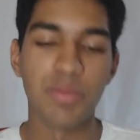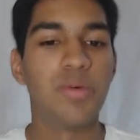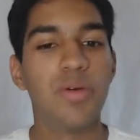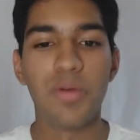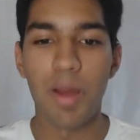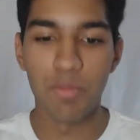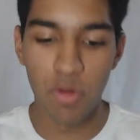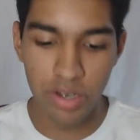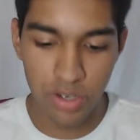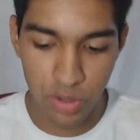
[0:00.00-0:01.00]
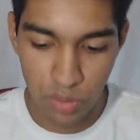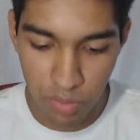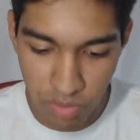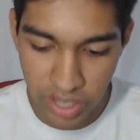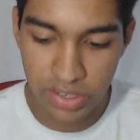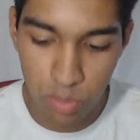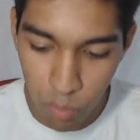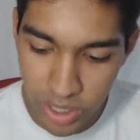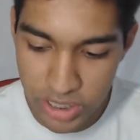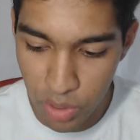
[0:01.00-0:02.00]
I'm going to do this once
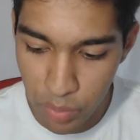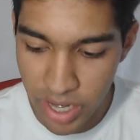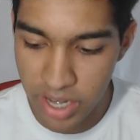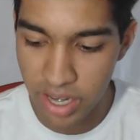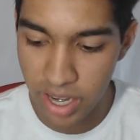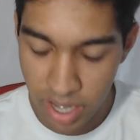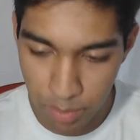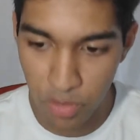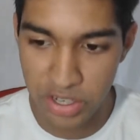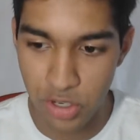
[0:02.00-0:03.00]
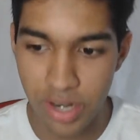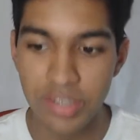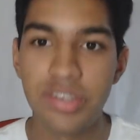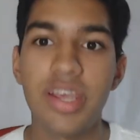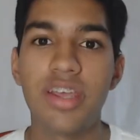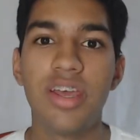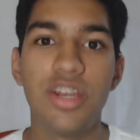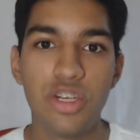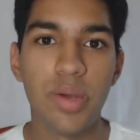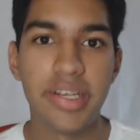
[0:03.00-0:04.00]
a week. I'm going to try to stick to a
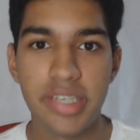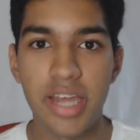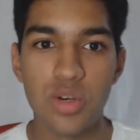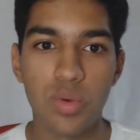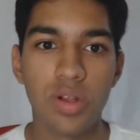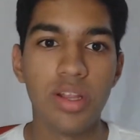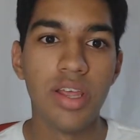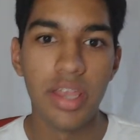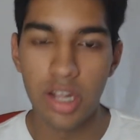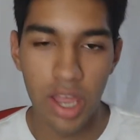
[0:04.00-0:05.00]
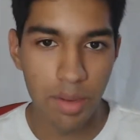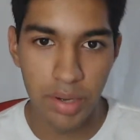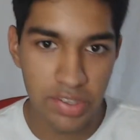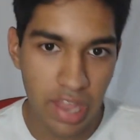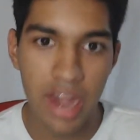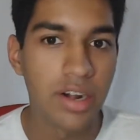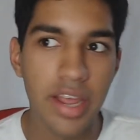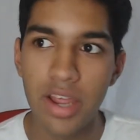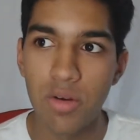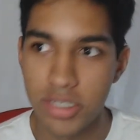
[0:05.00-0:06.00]
schedule. It'll either be Saturday or
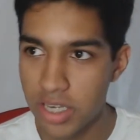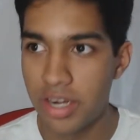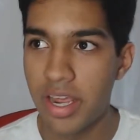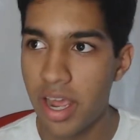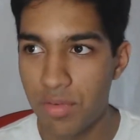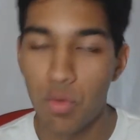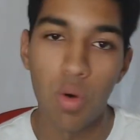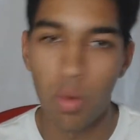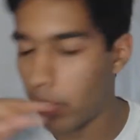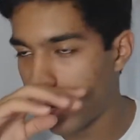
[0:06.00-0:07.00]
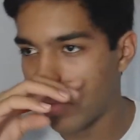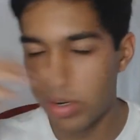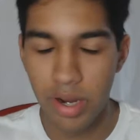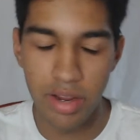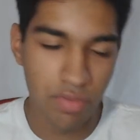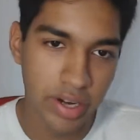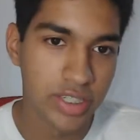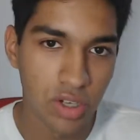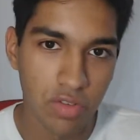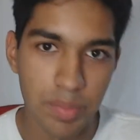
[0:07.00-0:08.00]
Sunday at 4 whenever I have friends over,
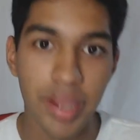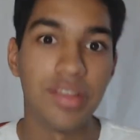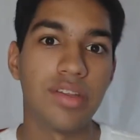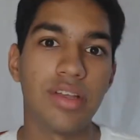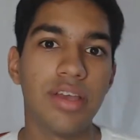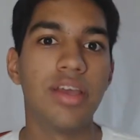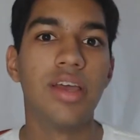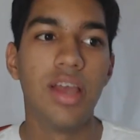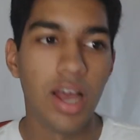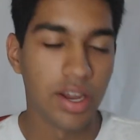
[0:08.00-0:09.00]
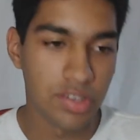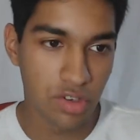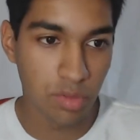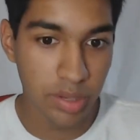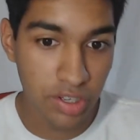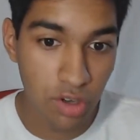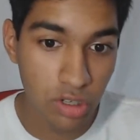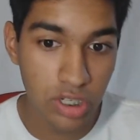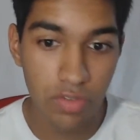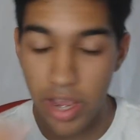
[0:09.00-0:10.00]
basically, because this will be the social
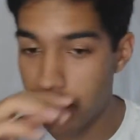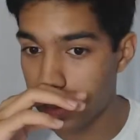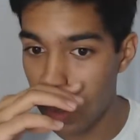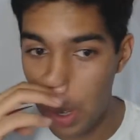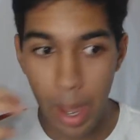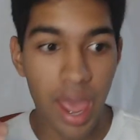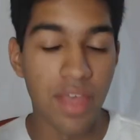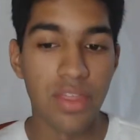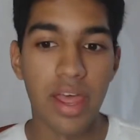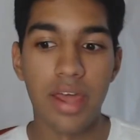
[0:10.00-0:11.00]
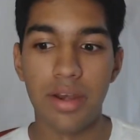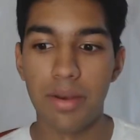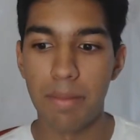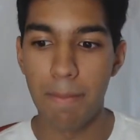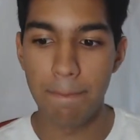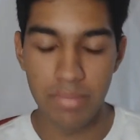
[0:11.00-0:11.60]
event. And then, yeah.